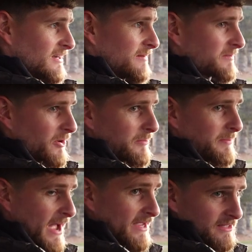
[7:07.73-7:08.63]
I'm going
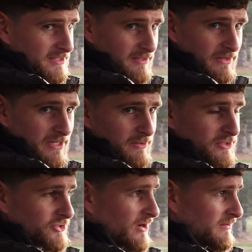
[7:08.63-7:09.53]
back into the video
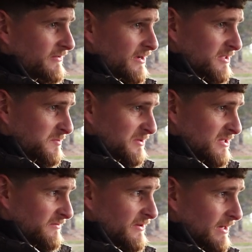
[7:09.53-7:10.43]
to try and find
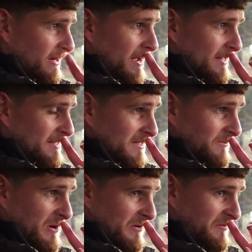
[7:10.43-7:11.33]
specific lines
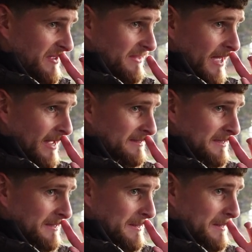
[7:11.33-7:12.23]
that will fit that